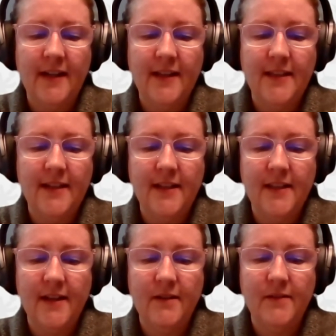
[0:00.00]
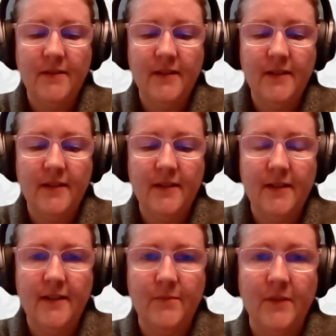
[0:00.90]
think that
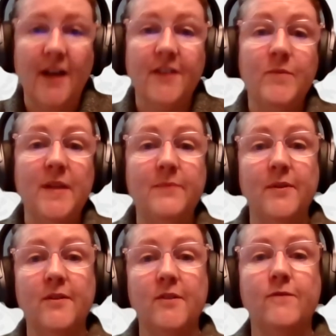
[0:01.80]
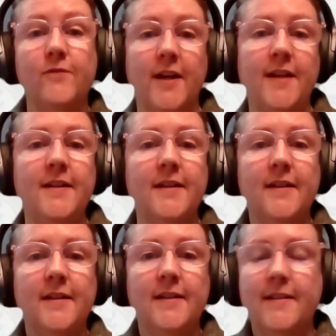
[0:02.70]
a lot of people are afraid
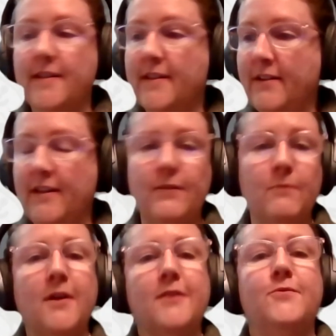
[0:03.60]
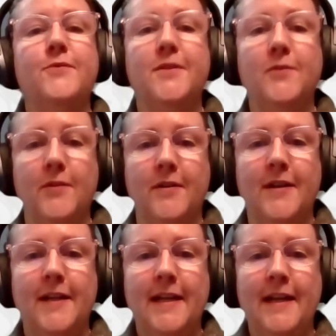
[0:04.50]
to even walk through the door.
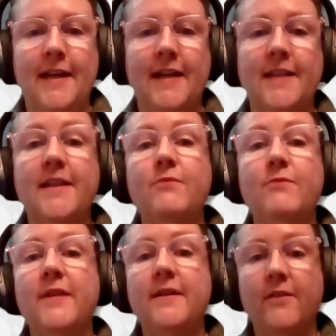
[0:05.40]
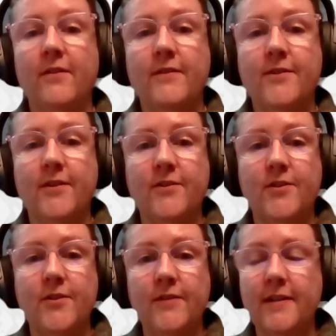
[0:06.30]
And I think when we encourage our
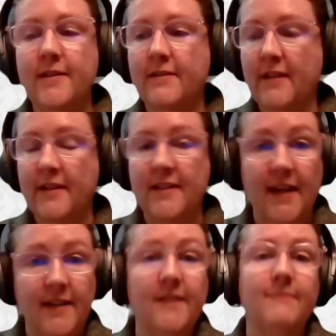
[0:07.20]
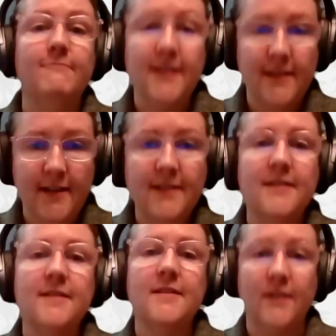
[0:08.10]
students and take them with
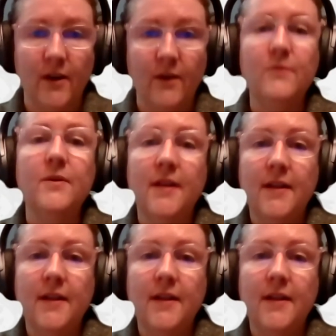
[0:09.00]
us to go,